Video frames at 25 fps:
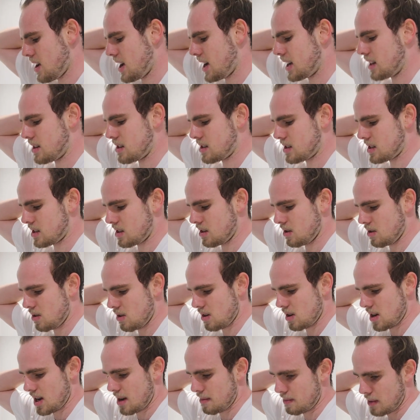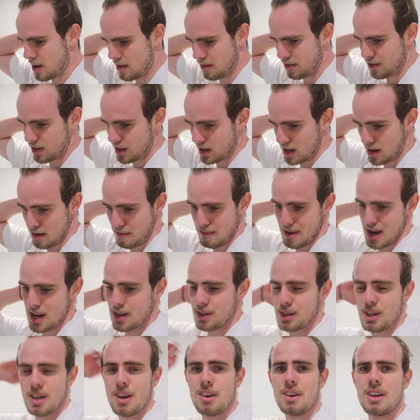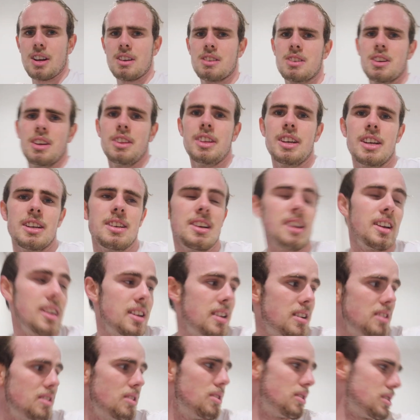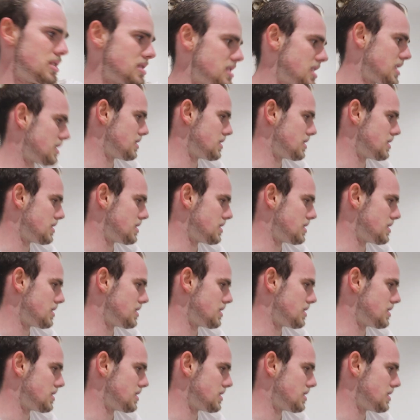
I just thought, I'm not feeling amazing. I'll get something done indoors.